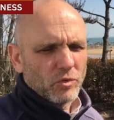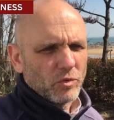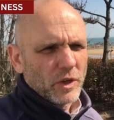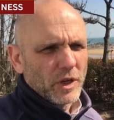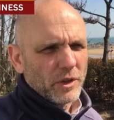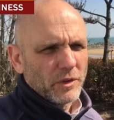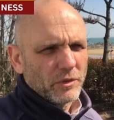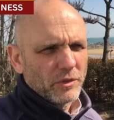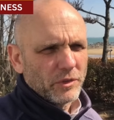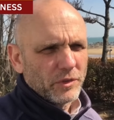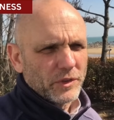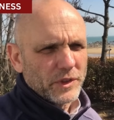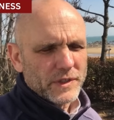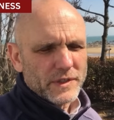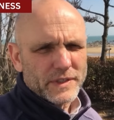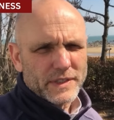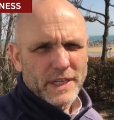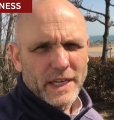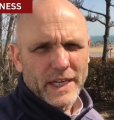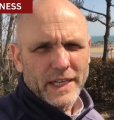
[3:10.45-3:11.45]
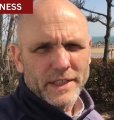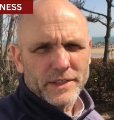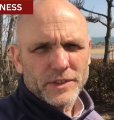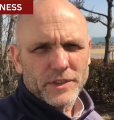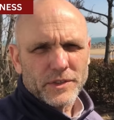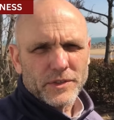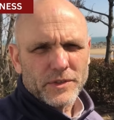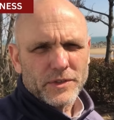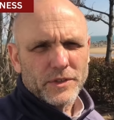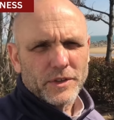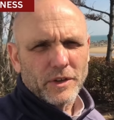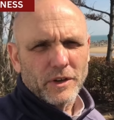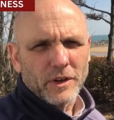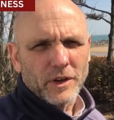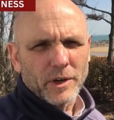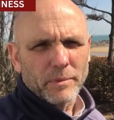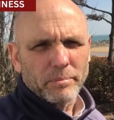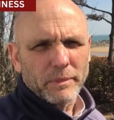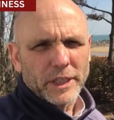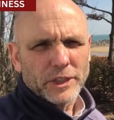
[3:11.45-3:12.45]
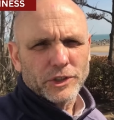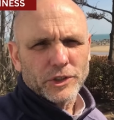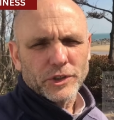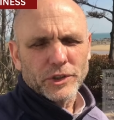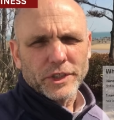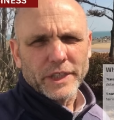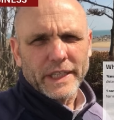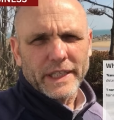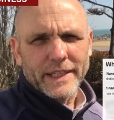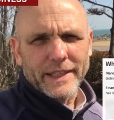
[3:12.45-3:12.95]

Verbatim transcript: Well, the sizes are measured